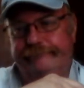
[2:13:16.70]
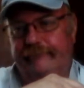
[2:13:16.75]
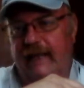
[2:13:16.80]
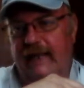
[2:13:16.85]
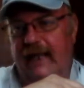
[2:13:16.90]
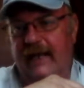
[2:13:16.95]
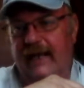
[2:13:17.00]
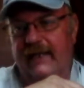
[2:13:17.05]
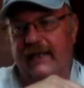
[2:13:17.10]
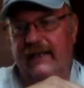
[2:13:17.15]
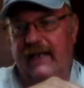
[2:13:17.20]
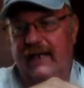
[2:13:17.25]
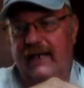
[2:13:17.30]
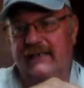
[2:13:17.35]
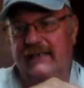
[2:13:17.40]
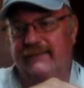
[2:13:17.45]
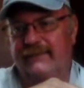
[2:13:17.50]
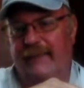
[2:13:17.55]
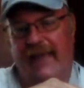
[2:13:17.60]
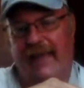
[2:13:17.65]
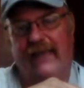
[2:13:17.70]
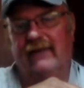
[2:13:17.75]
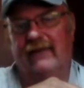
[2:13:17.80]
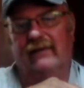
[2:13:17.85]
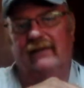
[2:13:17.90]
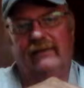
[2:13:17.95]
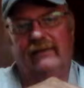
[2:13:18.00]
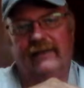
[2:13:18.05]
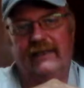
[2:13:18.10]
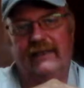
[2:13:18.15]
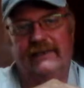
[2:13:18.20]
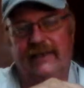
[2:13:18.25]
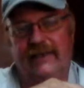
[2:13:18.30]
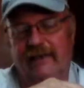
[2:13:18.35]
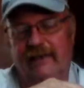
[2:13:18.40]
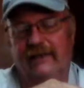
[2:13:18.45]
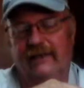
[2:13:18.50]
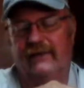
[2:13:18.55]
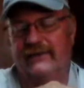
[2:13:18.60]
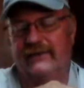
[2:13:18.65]
and it's pale.
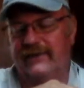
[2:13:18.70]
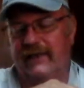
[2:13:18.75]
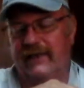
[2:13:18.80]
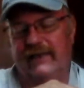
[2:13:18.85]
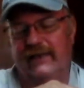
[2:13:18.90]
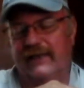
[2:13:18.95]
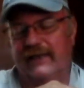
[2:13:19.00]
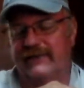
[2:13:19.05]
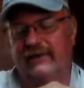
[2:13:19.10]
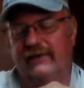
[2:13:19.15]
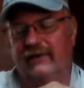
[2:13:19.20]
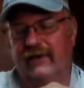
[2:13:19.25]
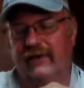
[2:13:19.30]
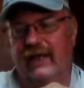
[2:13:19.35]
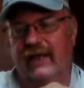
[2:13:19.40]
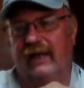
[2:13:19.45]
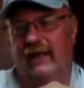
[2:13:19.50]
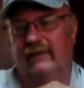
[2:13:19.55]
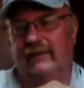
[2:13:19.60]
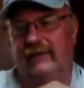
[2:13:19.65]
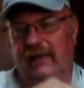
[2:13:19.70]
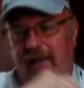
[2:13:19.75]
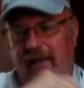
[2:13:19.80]
It doesn't look healthy.